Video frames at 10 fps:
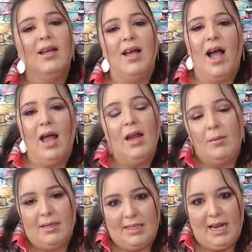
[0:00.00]
I like
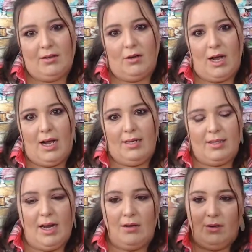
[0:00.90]
my scandal eyes.
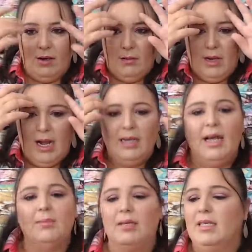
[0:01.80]
I don't know. I
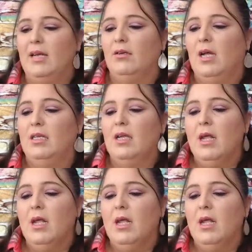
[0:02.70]
like my scandal eyes.